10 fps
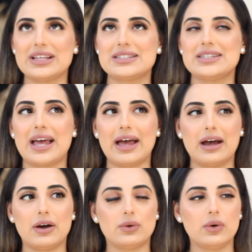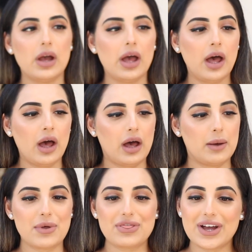is now
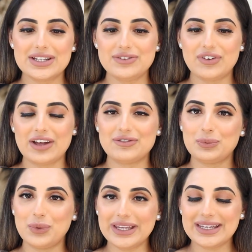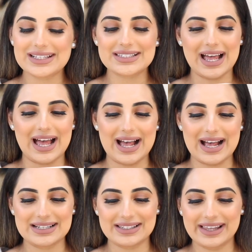um, 35 weeks
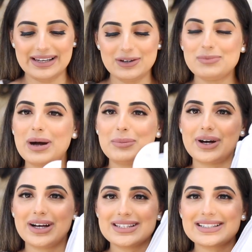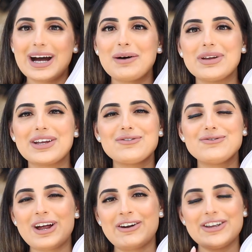and their little bubba is coming
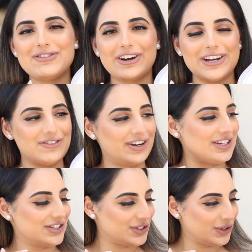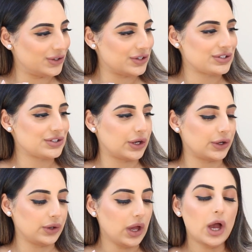very very very soon
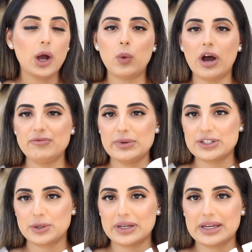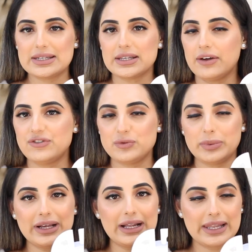so what I've been doing is I've just
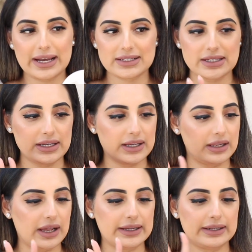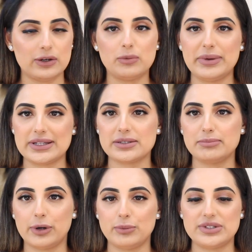been collecting like little bits
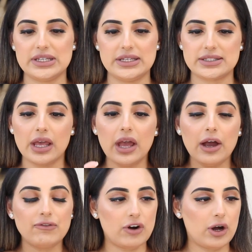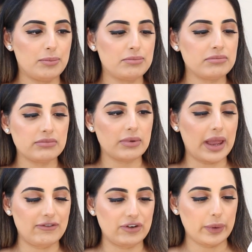and bobsies from
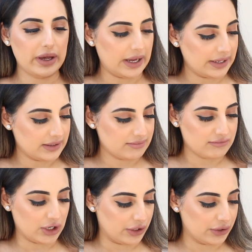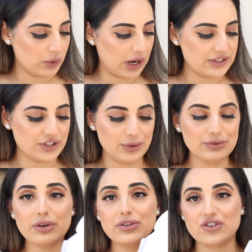everywhere I go. I don't
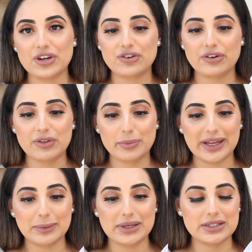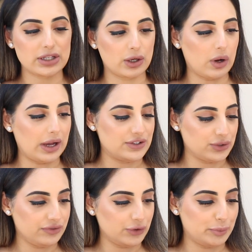know the gender of the baby so I
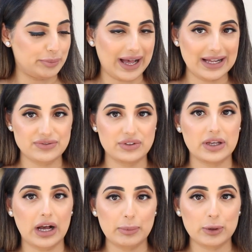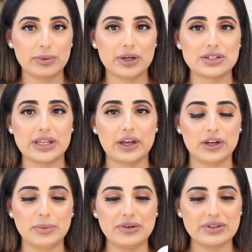do feel bad for the couple because they're
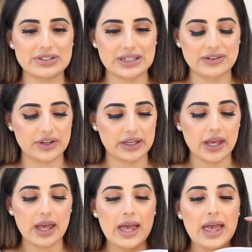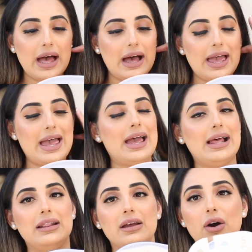going to be receiving a
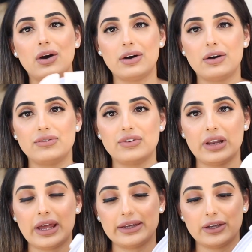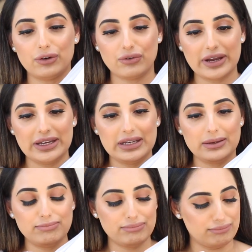hell of like
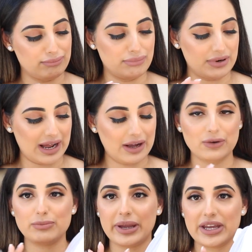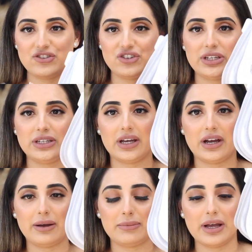grey, brown, beigey
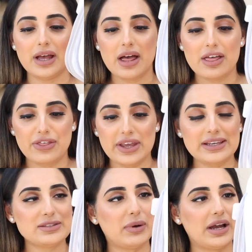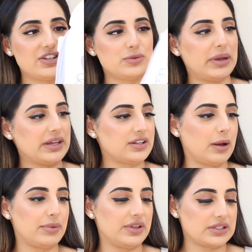um, things, but I just picked
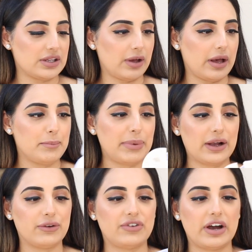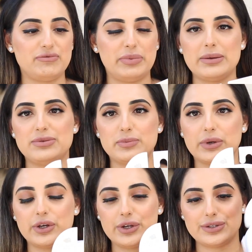up this um, pack of five bibs
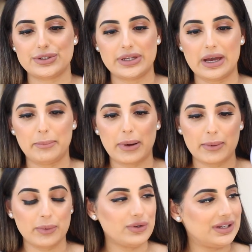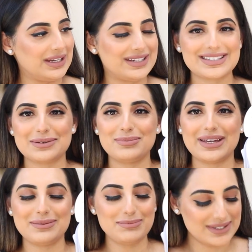because, yeah, Baba will need some
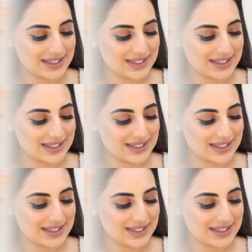bibs.